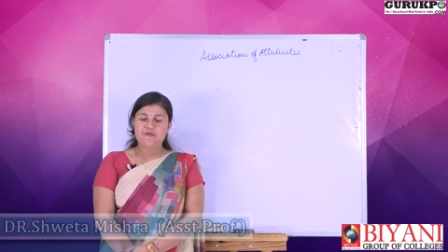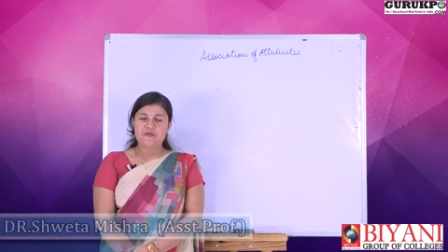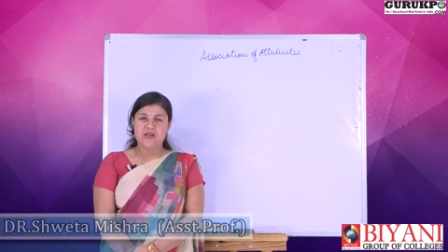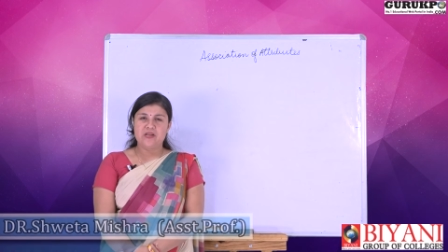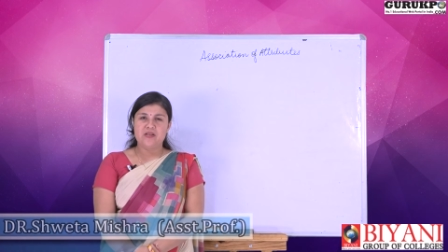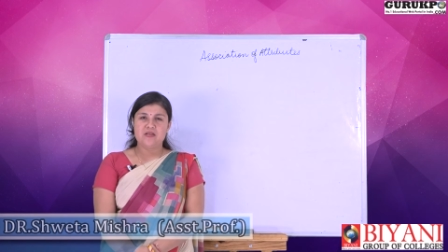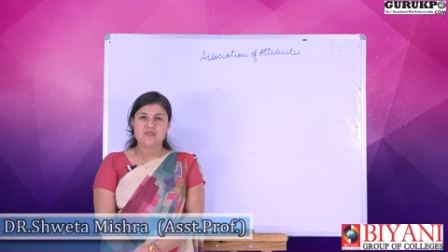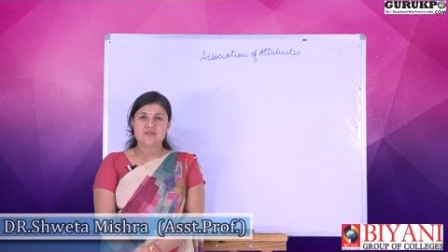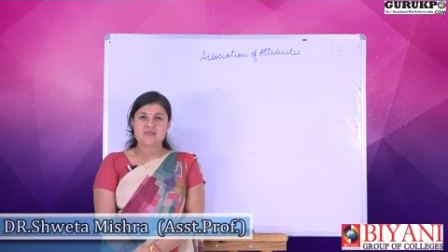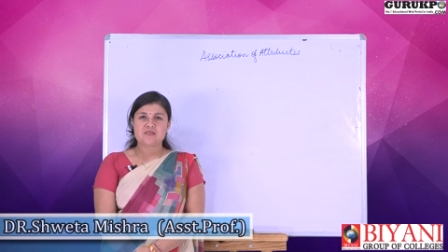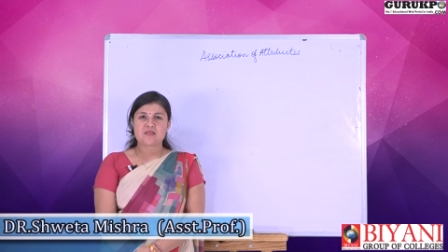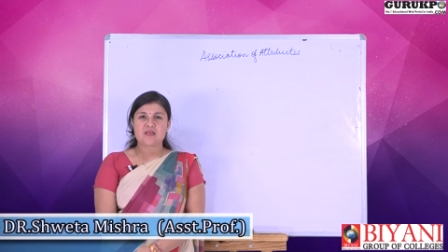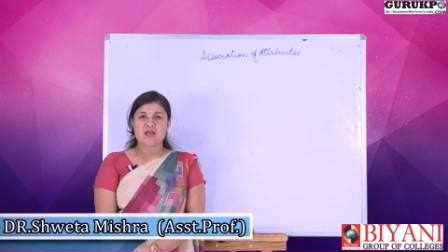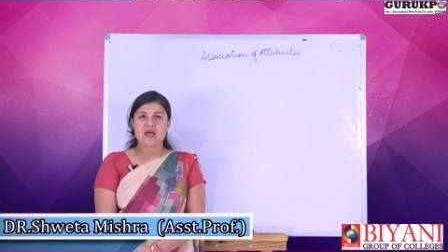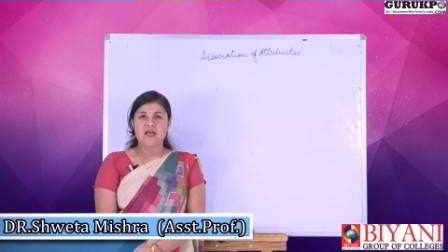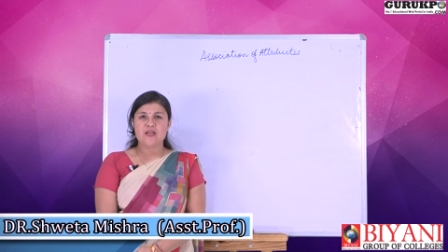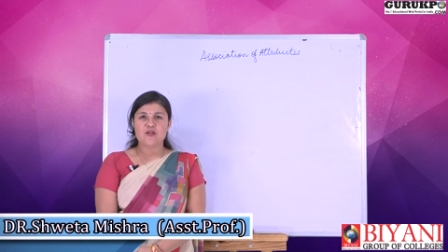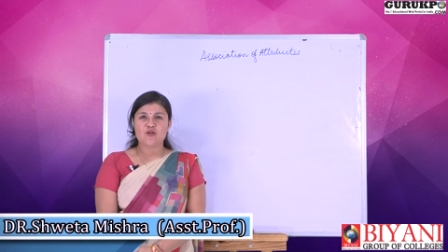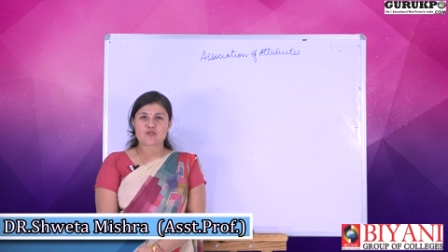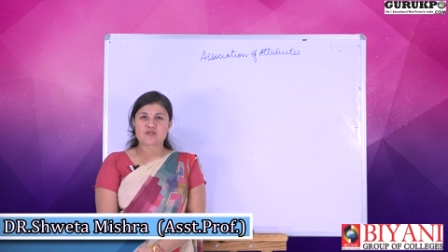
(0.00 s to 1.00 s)
friends,
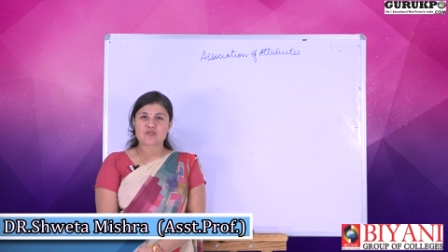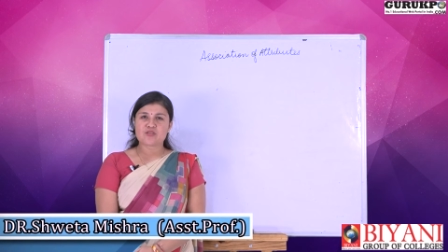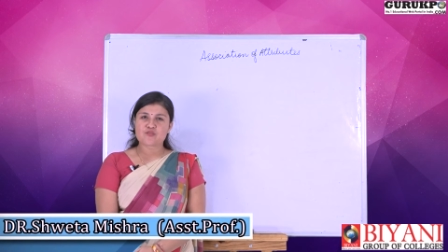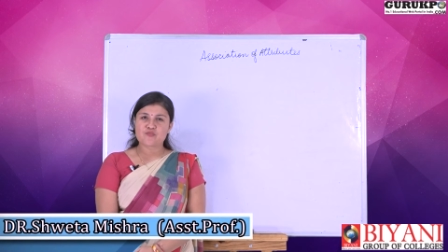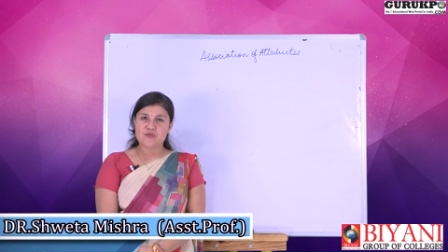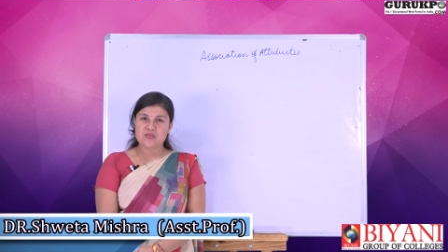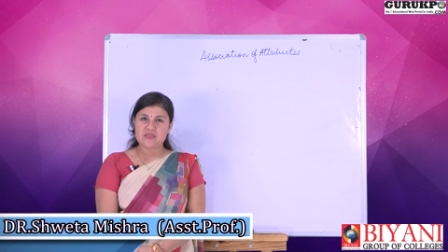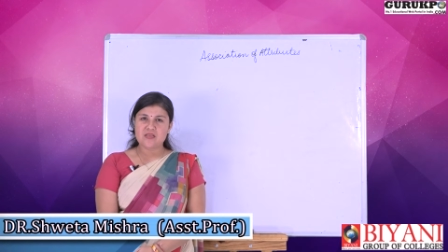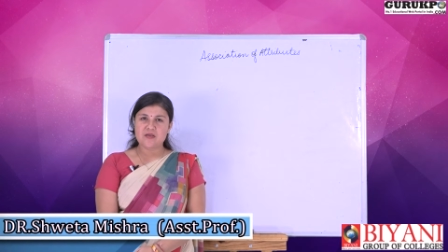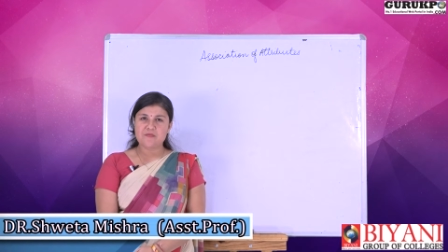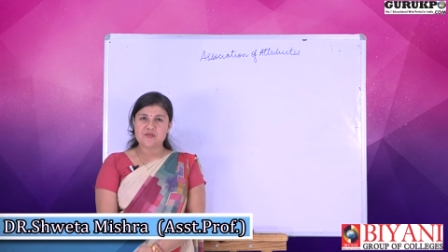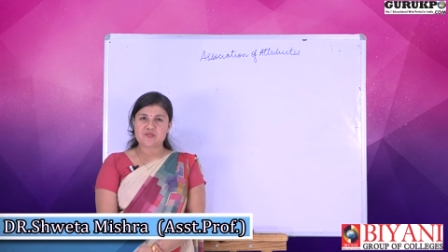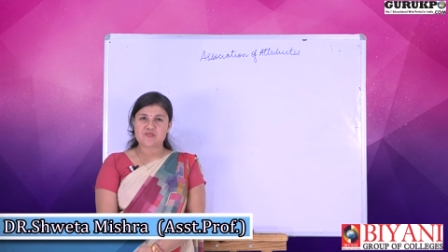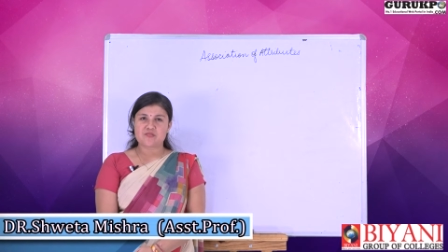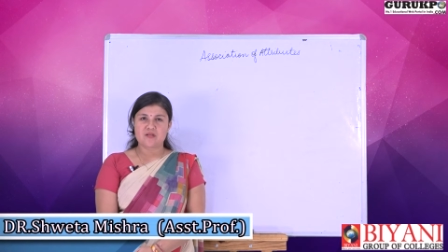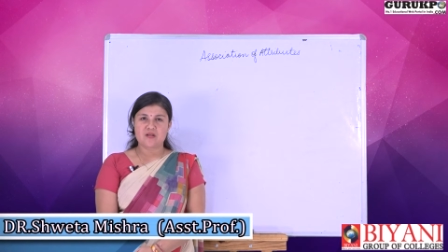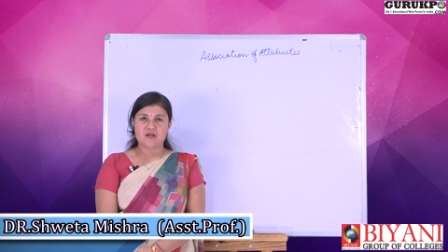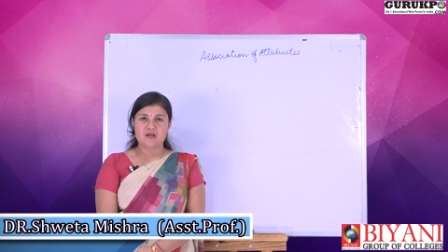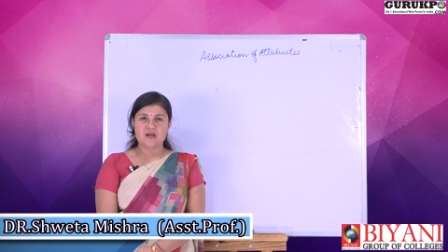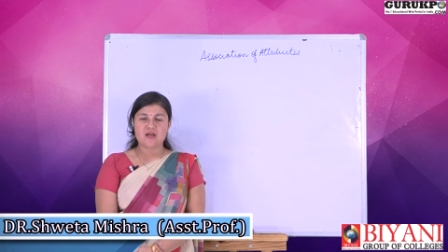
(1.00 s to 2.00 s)
I, Dr. Shweta
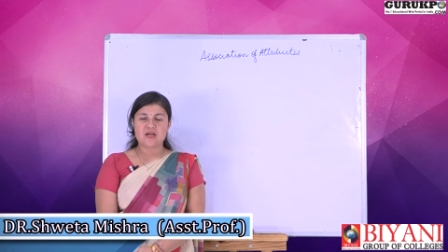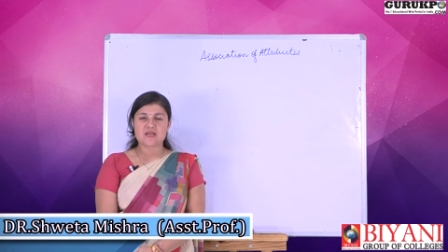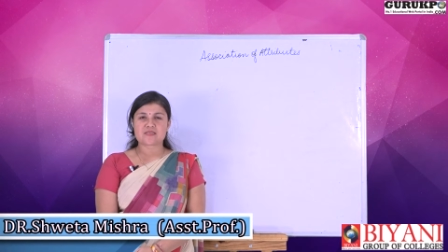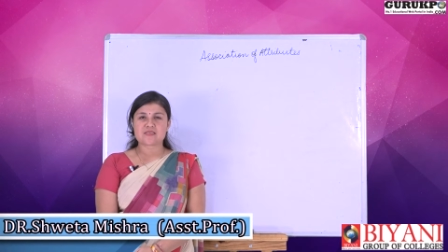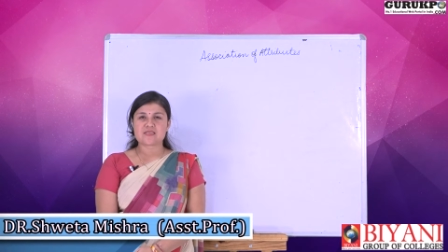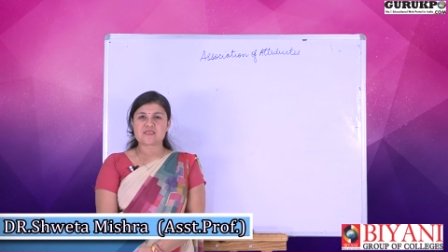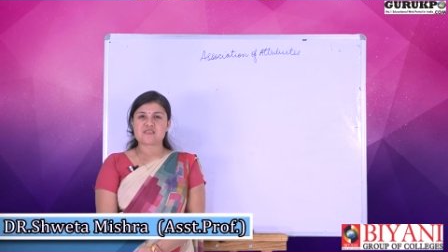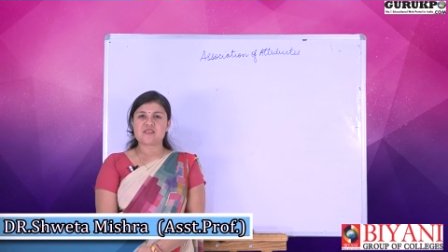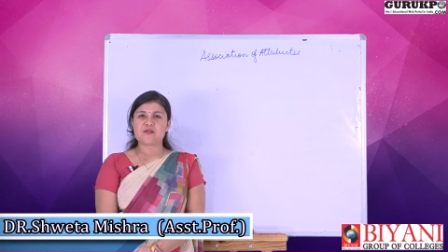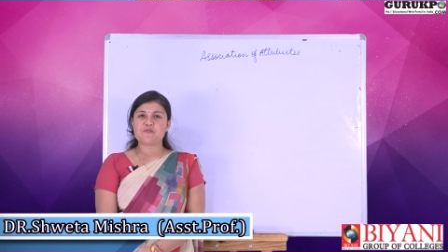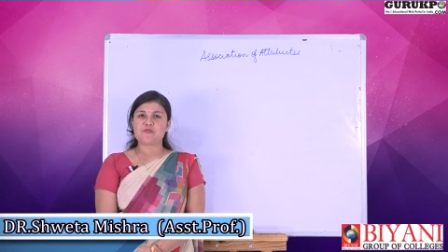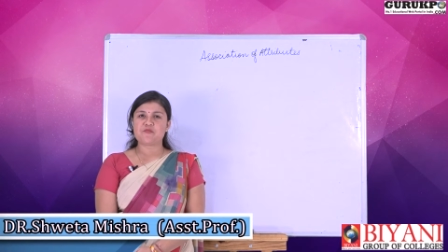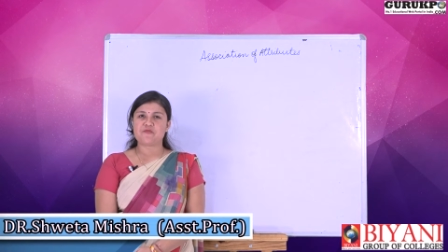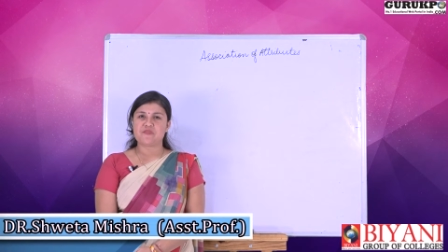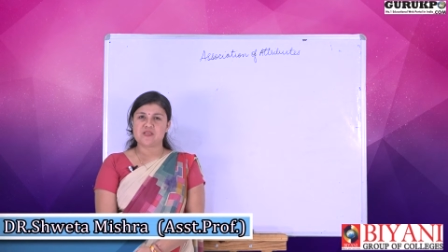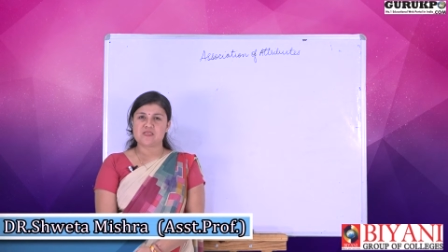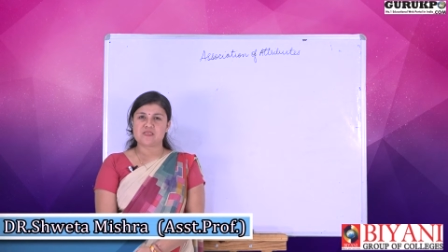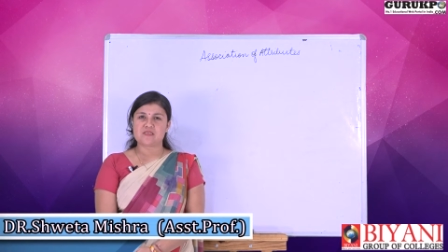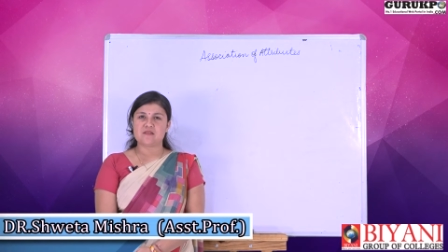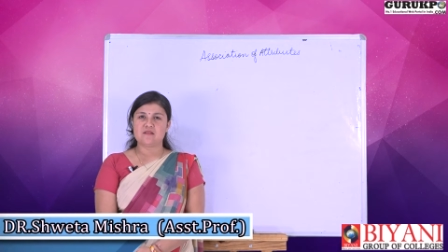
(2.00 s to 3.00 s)
Mishra, Assistant
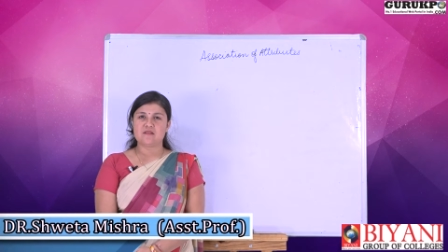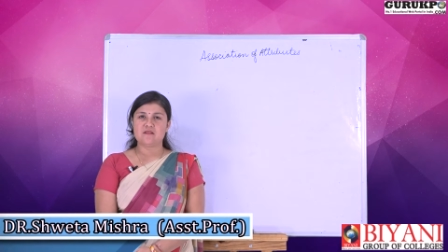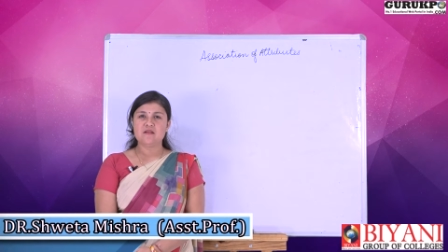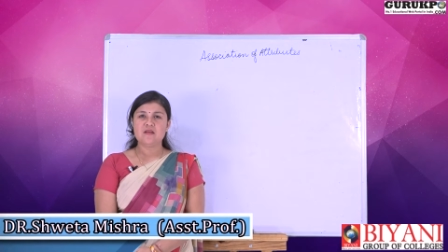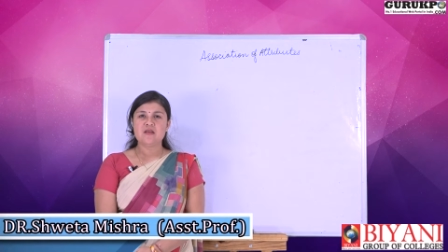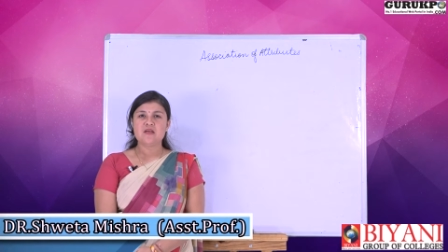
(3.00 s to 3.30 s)
Professor,